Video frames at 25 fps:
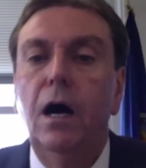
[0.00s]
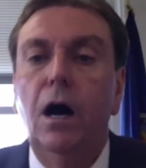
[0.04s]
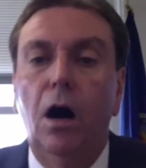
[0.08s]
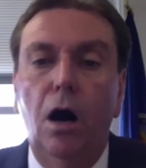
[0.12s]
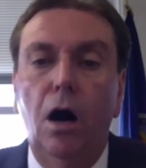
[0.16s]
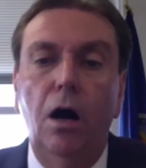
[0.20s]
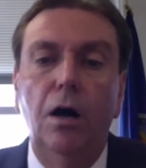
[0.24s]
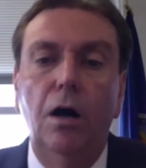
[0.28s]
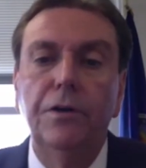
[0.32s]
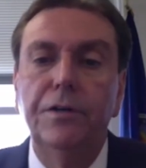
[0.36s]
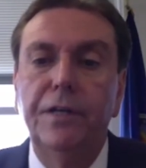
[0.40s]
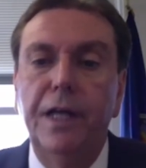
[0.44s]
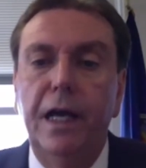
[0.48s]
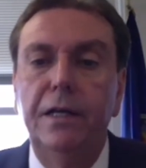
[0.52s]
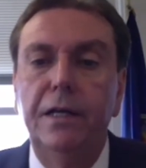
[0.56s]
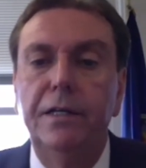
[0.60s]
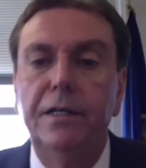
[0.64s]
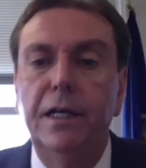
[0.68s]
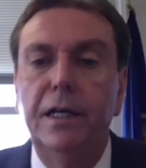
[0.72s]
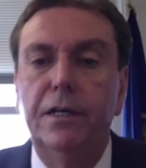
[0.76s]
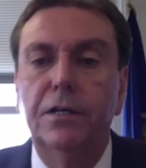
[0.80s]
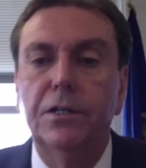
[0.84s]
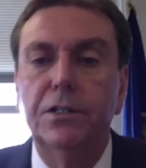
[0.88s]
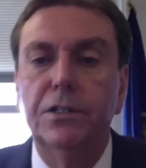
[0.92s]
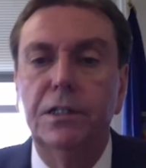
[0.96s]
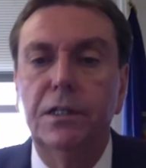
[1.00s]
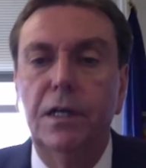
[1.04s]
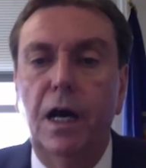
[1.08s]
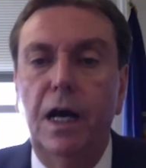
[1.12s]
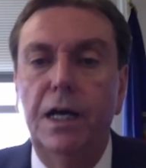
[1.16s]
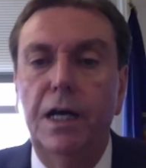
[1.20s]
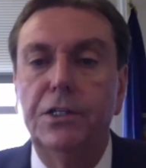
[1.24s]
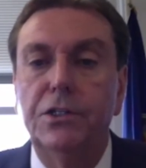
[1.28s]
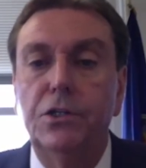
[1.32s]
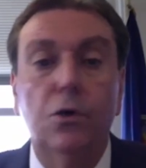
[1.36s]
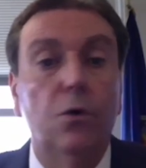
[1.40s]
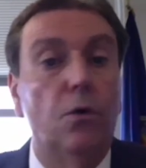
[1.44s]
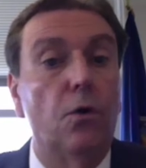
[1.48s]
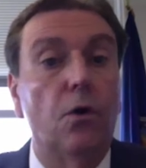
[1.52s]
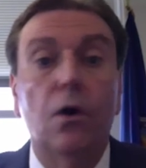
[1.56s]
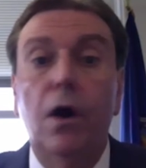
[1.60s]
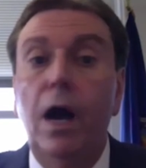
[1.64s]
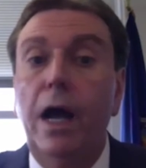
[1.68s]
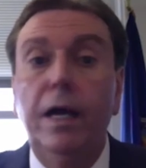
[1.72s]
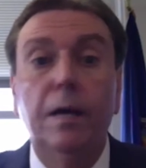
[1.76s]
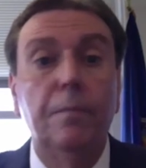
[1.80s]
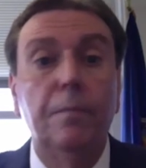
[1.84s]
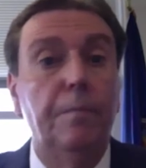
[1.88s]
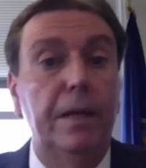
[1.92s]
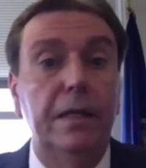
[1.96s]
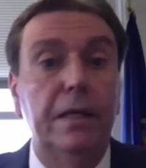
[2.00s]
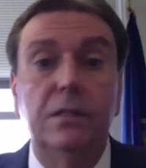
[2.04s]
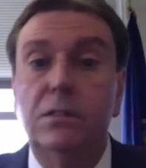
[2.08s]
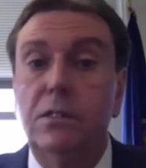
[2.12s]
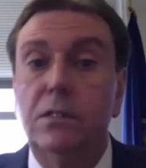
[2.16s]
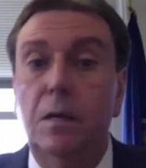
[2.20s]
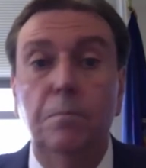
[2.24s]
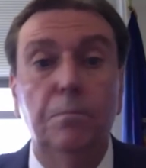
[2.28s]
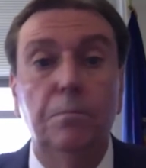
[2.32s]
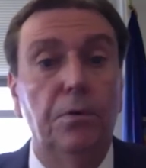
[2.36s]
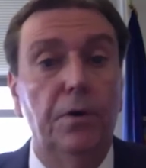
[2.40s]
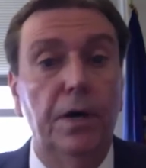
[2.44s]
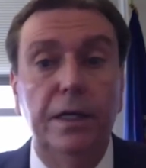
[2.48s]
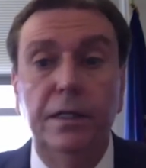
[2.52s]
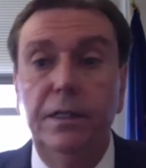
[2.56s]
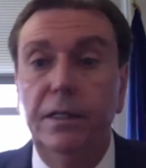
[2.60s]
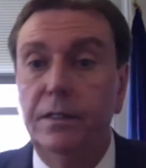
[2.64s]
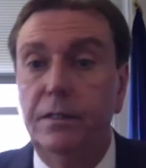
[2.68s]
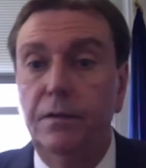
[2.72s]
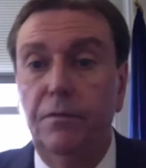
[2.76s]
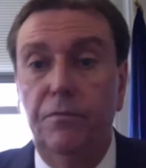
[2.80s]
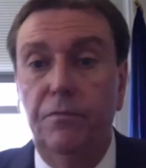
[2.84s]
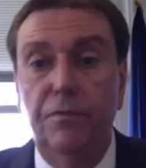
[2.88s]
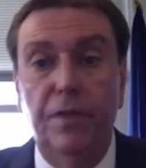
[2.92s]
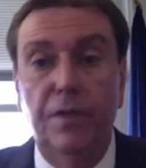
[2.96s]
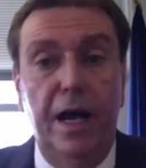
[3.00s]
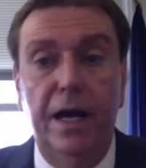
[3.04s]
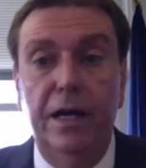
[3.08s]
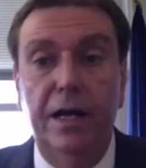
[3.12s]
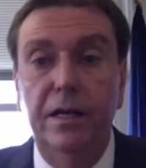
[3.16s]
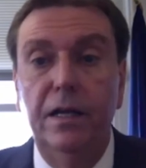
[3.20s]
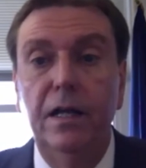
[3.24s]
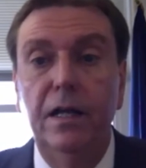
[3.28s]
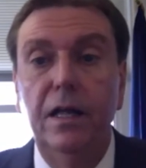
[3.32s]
all day at Nickerson High School, or I can be in some blended of that,